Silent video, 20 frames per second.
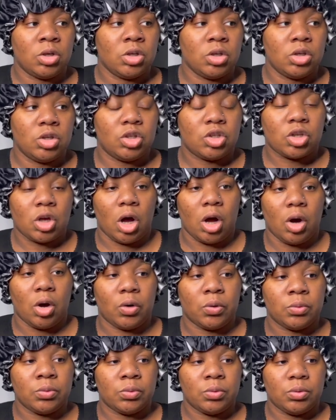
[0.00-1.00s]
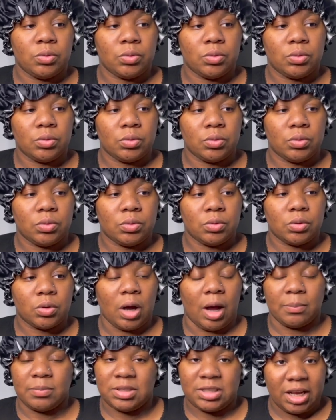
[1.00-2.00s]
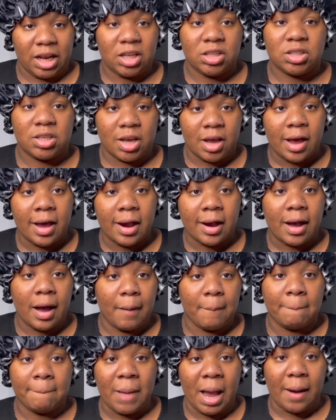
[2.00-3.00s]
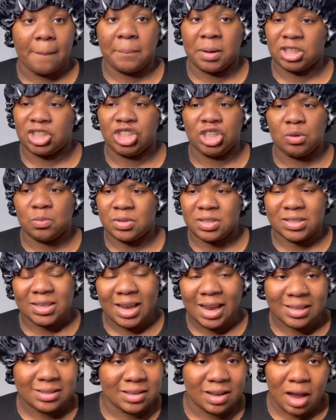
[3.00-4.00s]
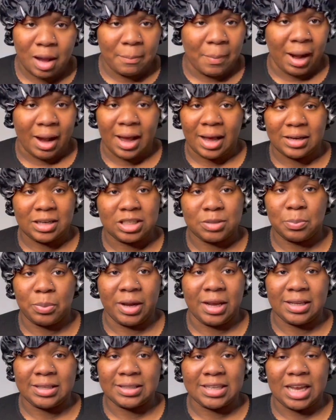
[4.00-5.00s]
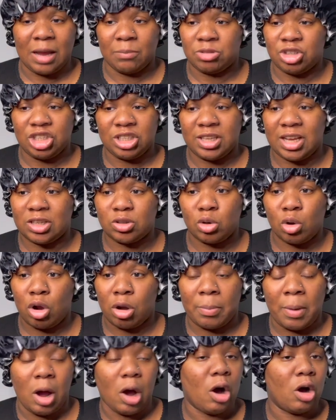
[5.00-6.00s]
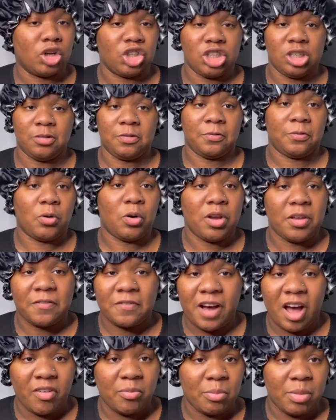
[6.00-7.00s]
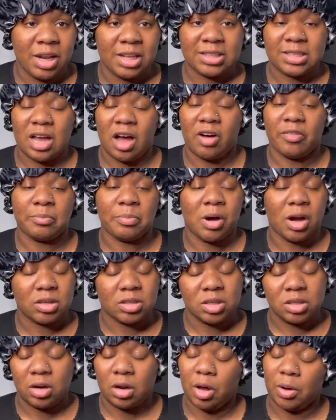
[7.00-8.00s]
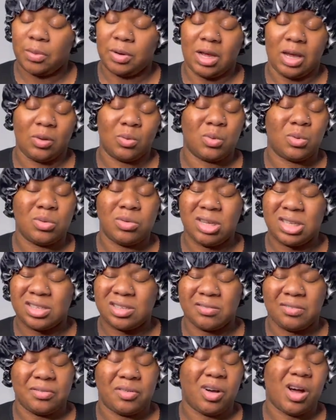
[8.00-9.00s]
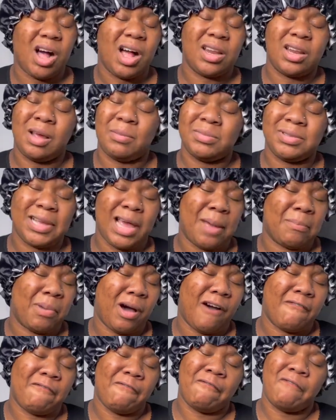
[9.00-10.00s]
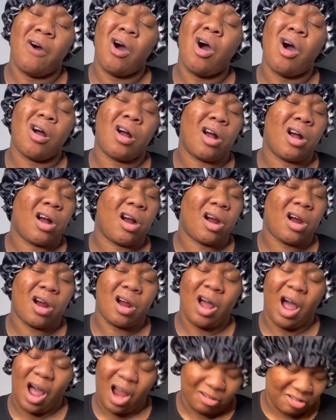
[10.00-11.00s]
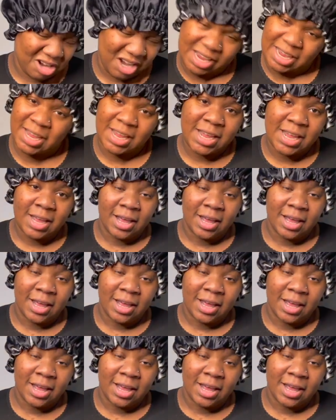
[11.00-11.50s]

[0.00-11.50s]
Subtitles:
So I'm saying to her, come back, but she was scared to come back at this point in time. She's there talking about, oh, she's 45 minutes out of Barcelona and all this, all them type of fuckery.